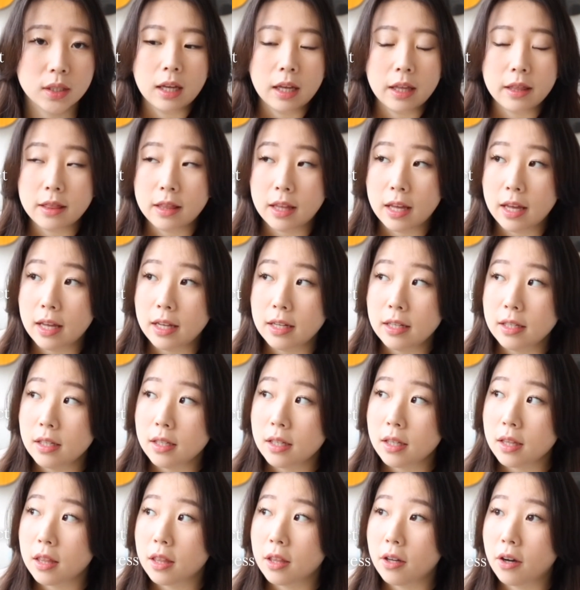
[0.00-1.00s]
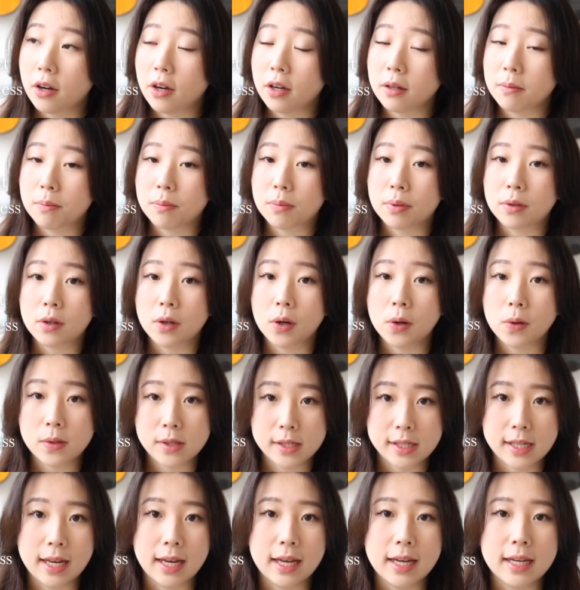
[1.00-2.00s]
And then the thought
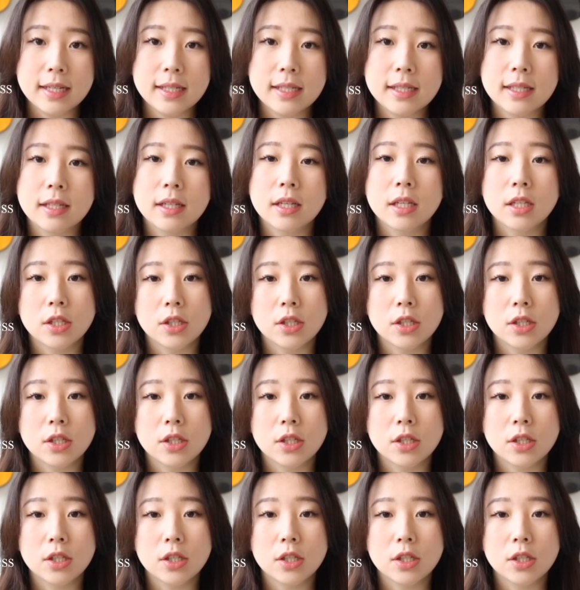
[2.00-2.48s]
process.